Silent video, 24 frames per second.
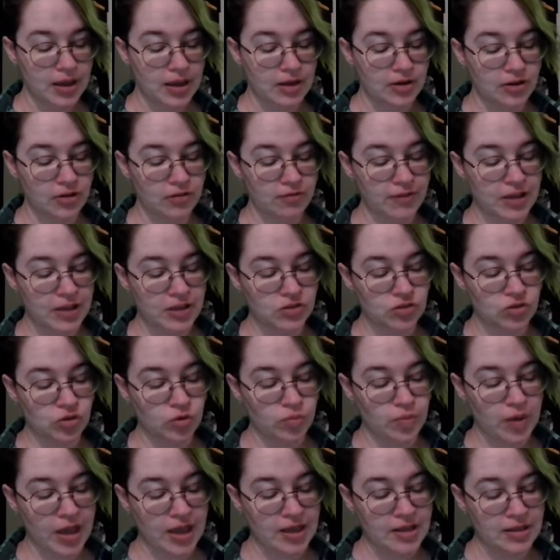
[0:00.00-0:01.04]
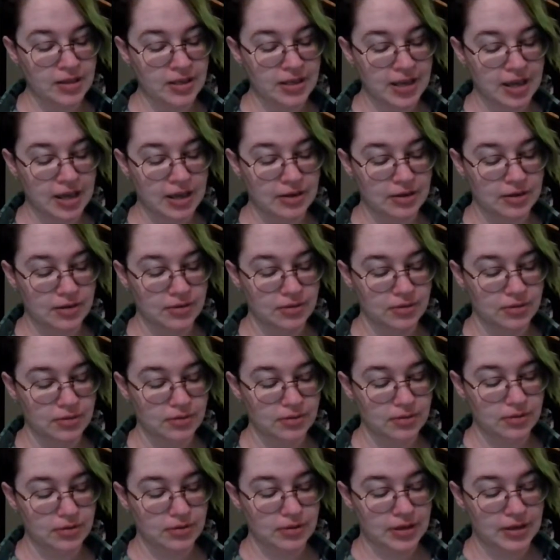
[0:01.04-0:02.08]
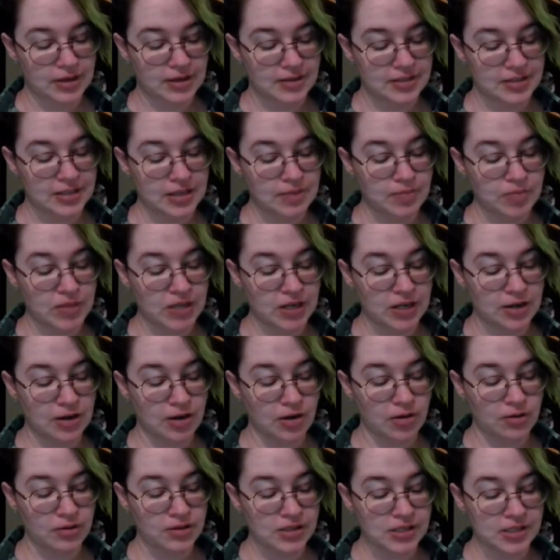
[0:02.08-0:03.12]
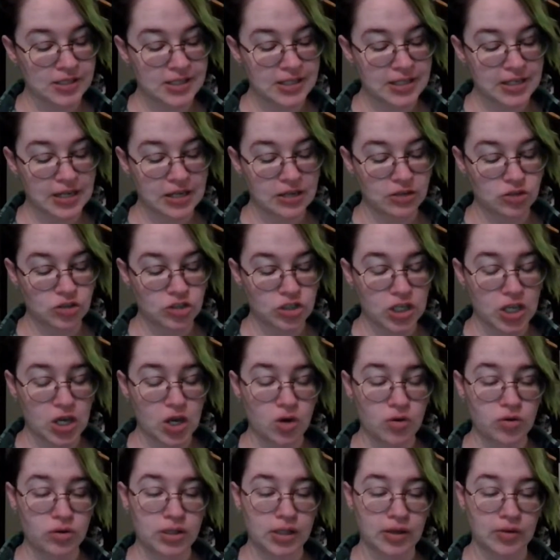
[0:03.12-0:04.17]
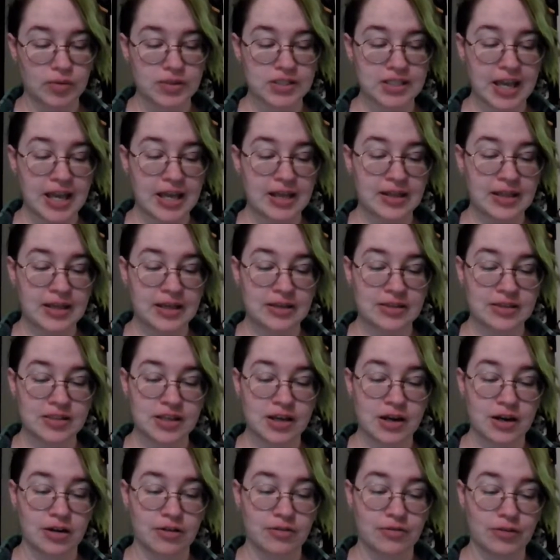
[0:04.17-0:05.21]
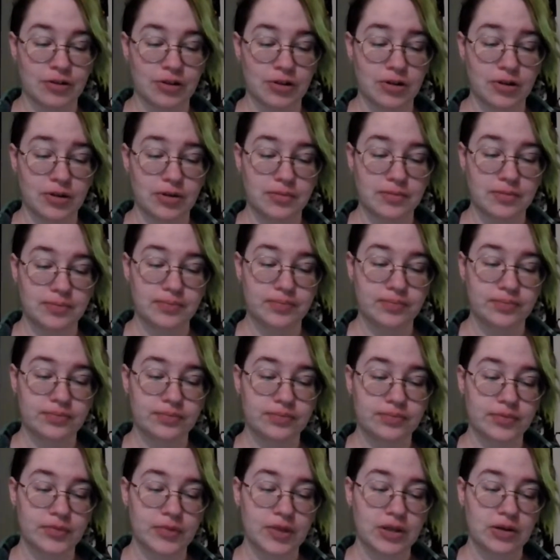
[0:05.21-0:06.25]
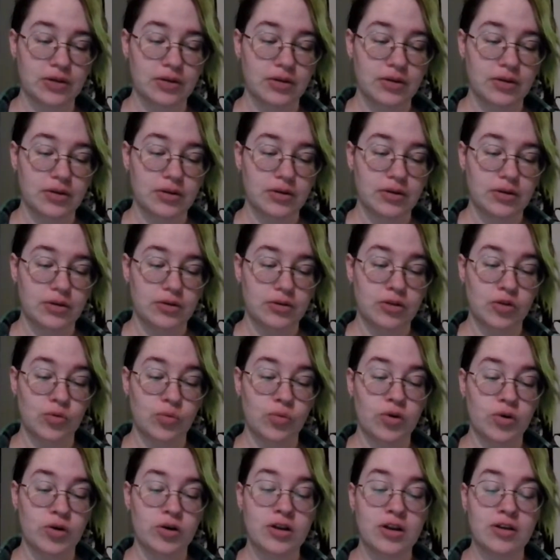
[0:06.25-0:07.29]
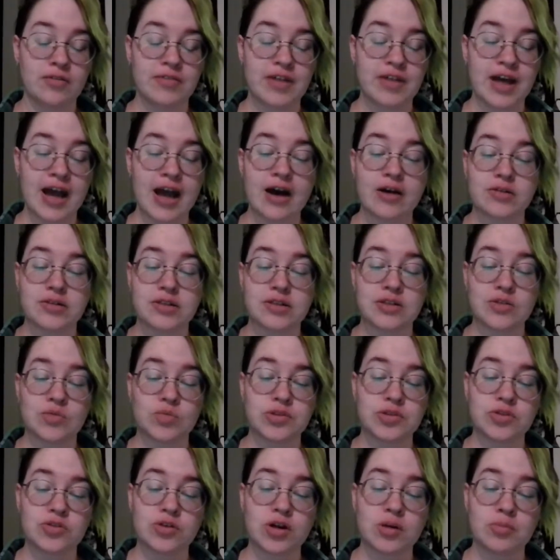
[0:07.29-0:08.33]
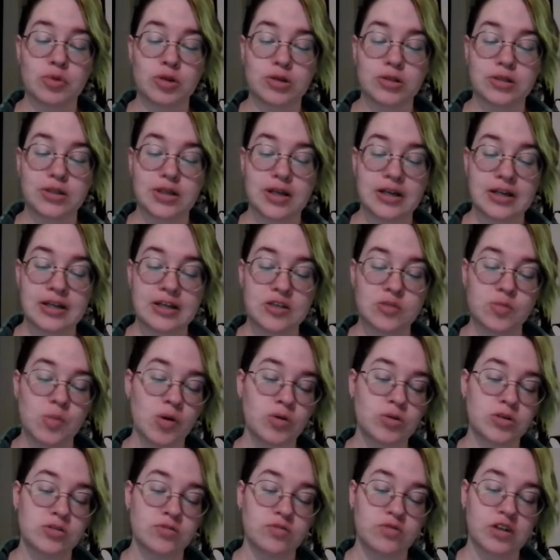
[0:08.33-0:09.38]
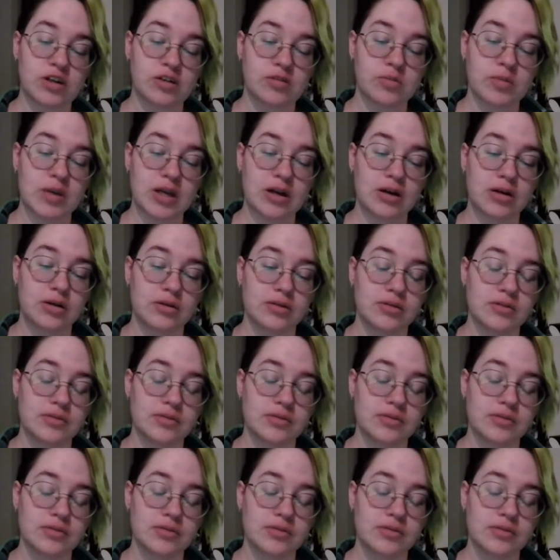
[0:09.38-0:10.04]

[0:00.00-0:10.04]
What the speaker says: And her face grew pale again, and it seemed that in all the city she only was ailing and sorrowful. The warden of the houses was troubled, and he spoke to Faramir.